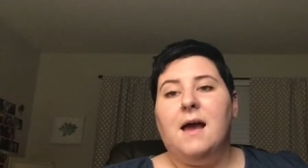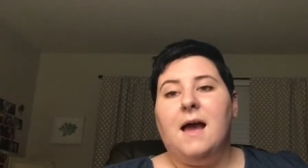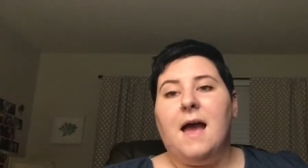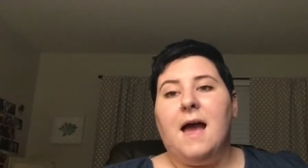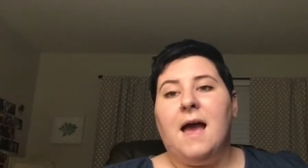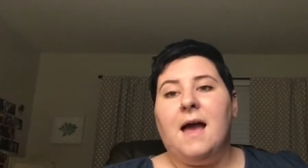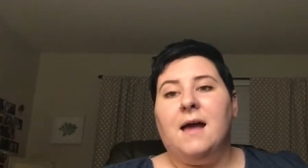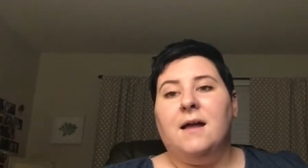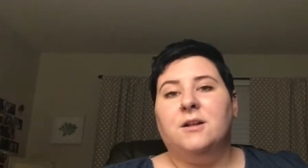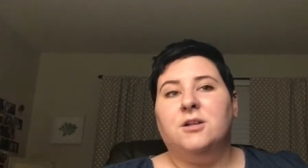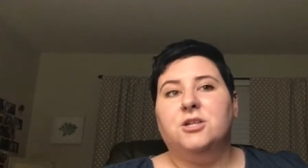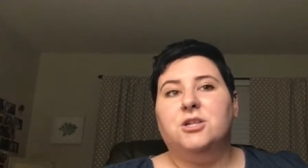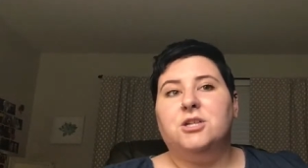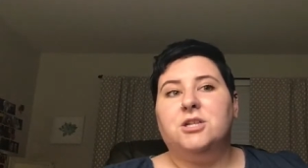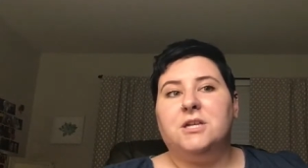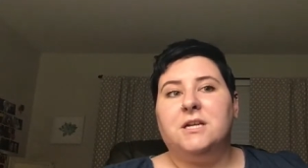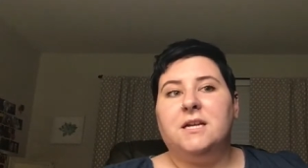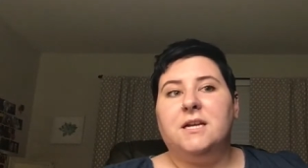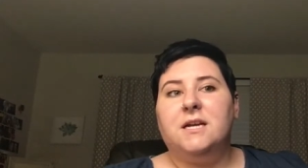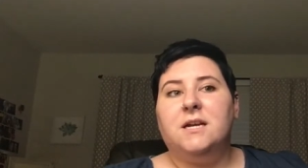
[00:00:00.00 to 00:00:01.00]
And
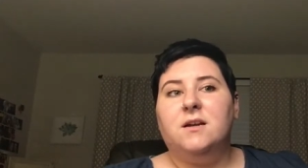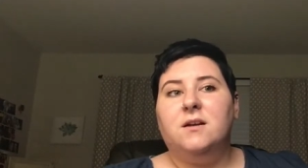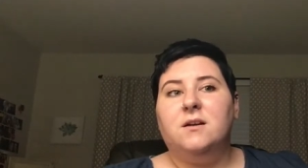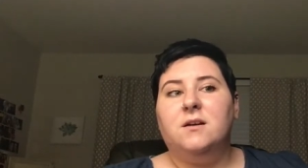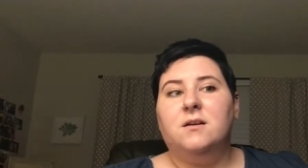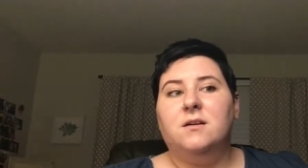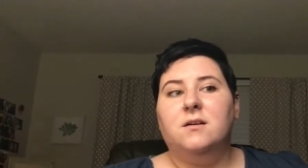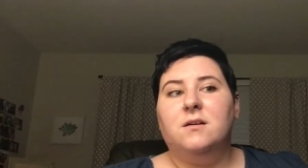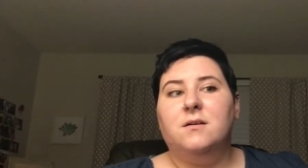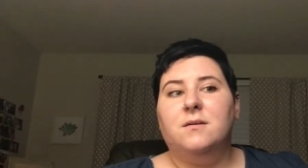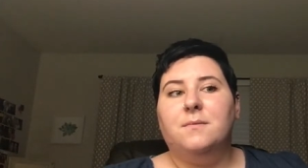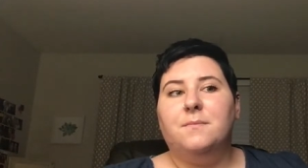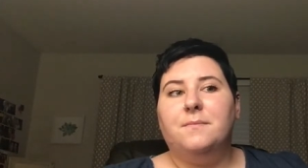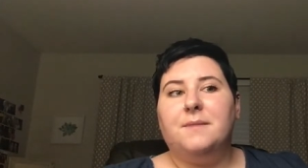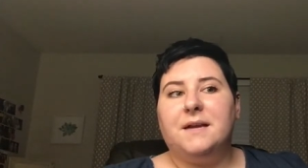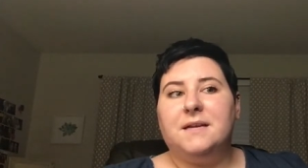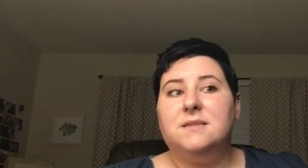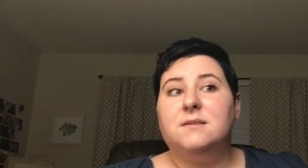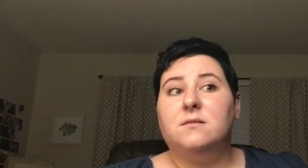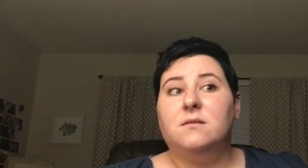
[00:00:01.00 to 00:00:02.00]
she
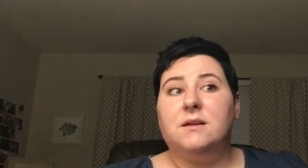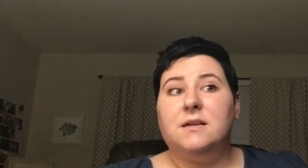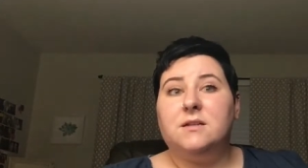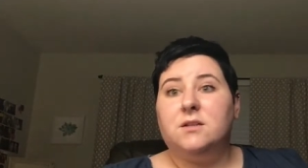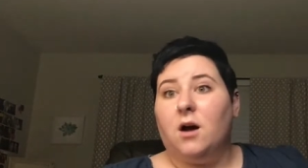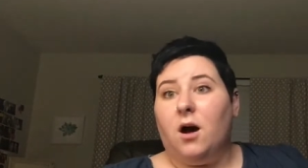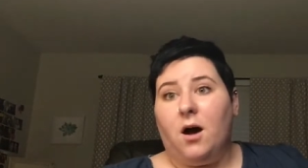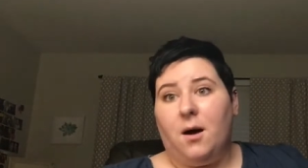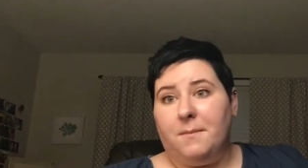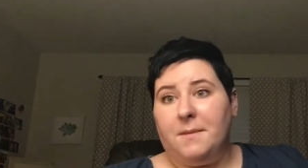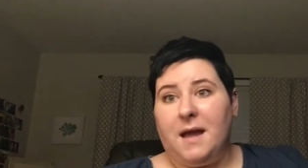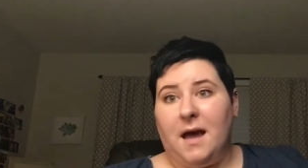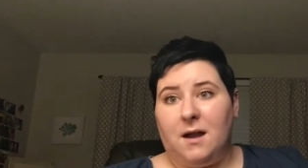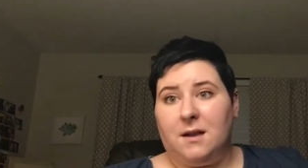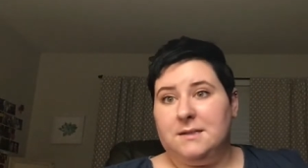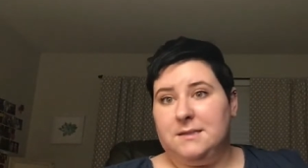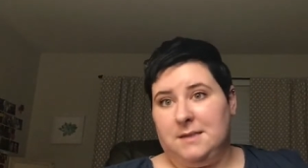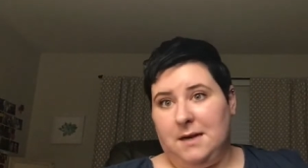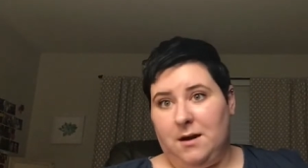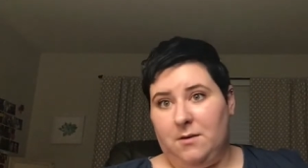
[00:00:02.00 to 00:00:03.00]
basically taught me how to
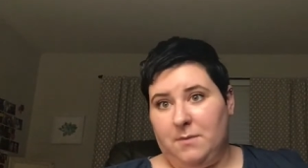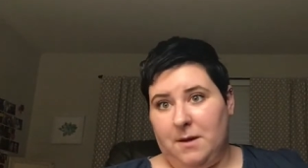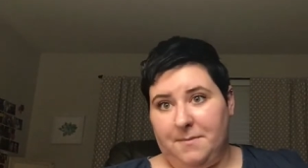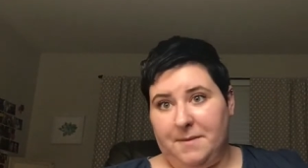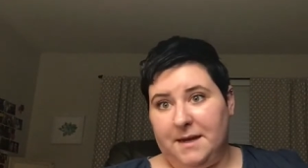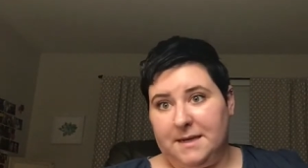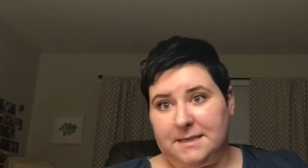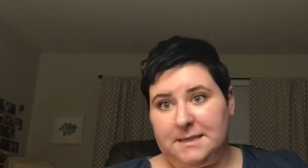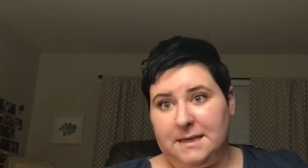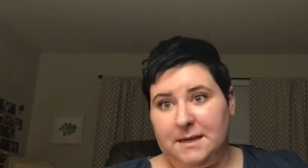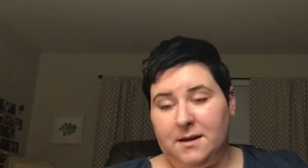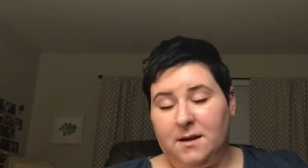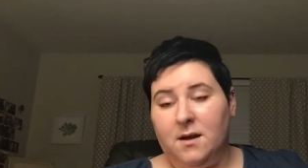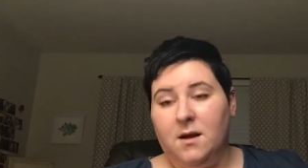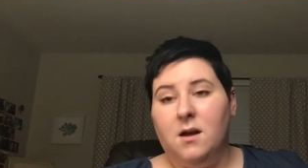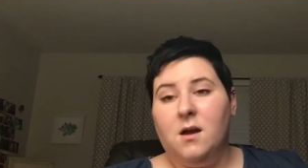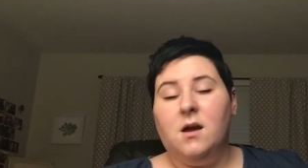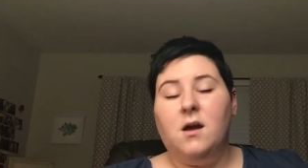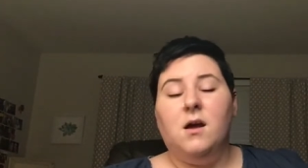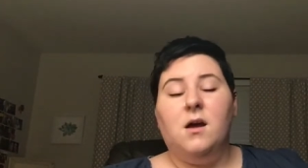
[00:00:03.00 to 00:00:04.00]
style my pixie.
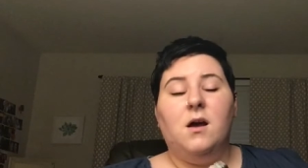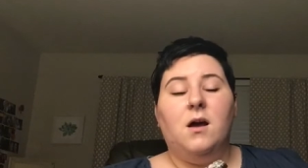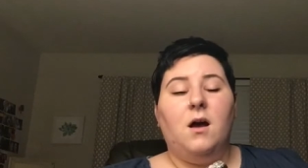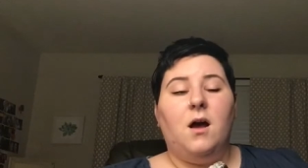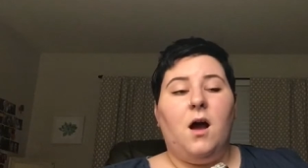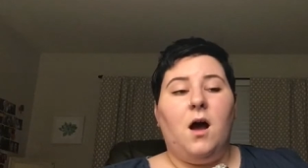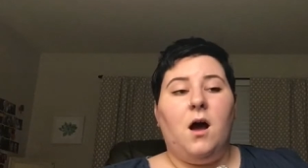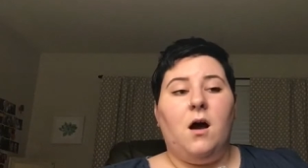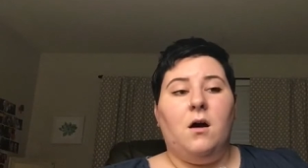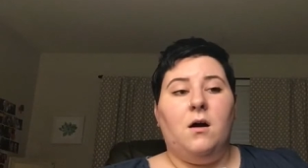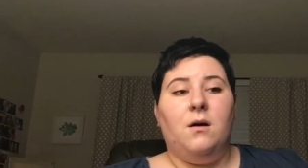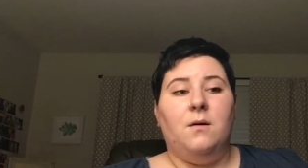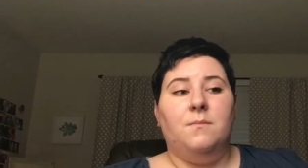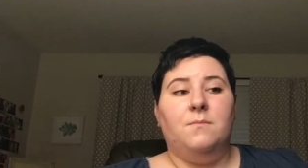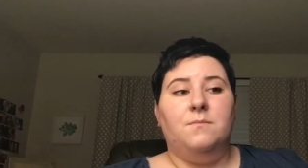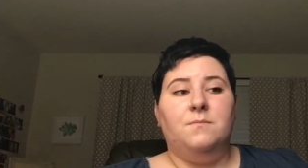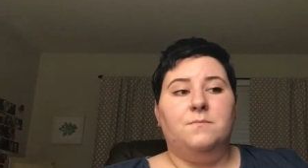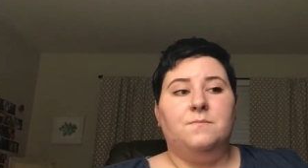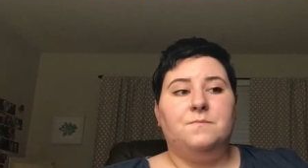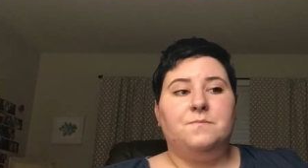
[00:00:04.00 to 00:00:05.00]

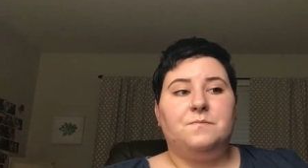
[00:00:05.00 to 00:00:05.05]
Um,